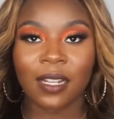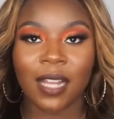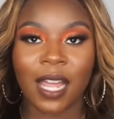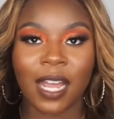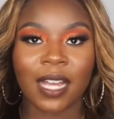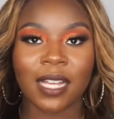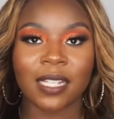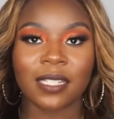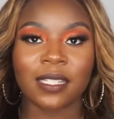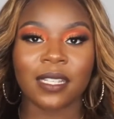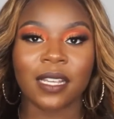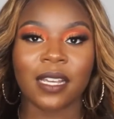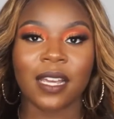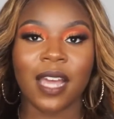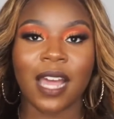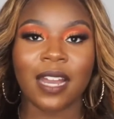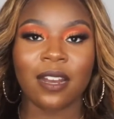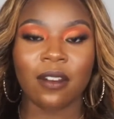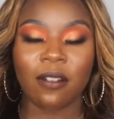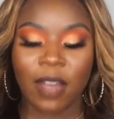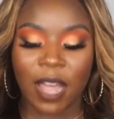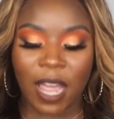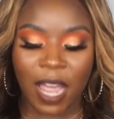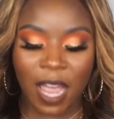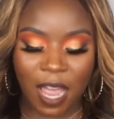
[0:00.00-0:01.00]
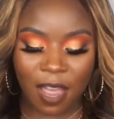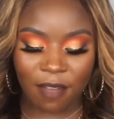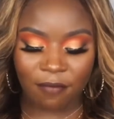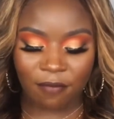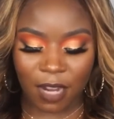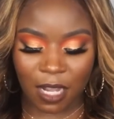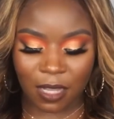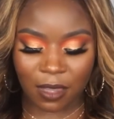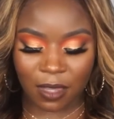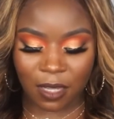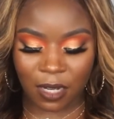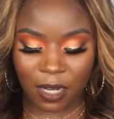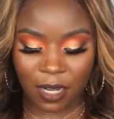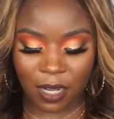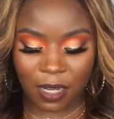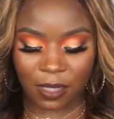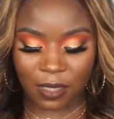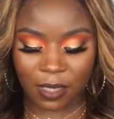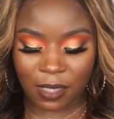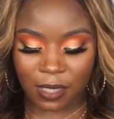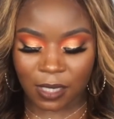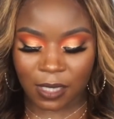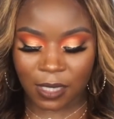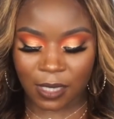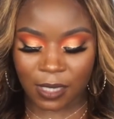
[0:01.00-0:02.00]
like I said, I don't have nothing
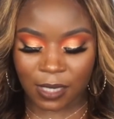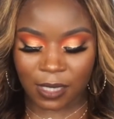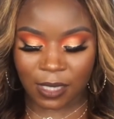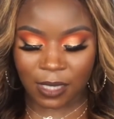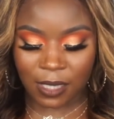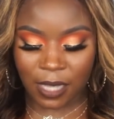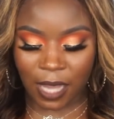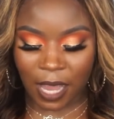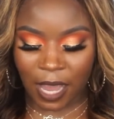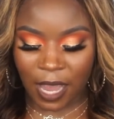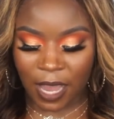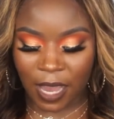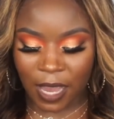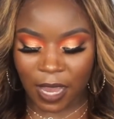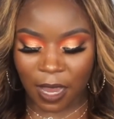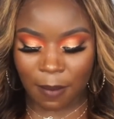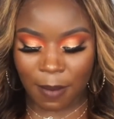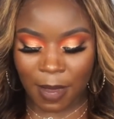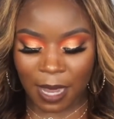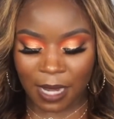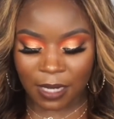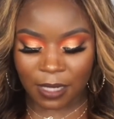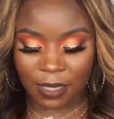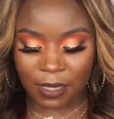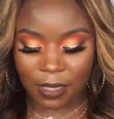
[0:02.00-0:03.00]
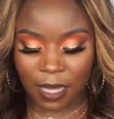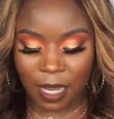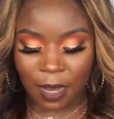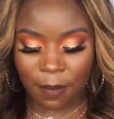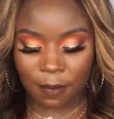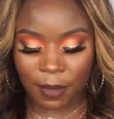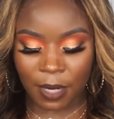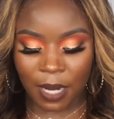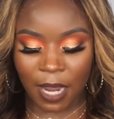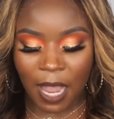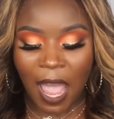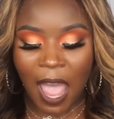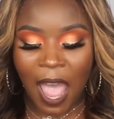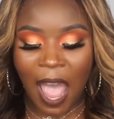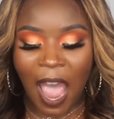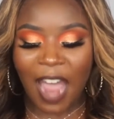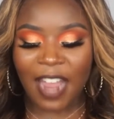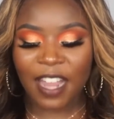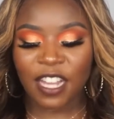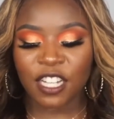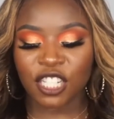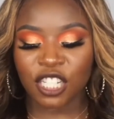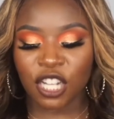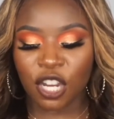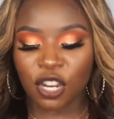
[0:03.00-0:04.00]
else to say about this company. I
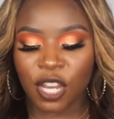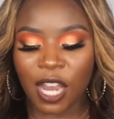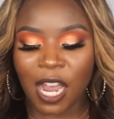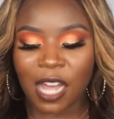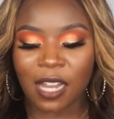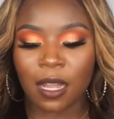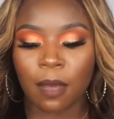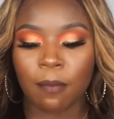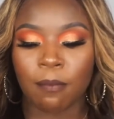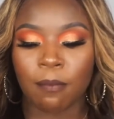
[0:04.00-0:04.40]
can show y'all a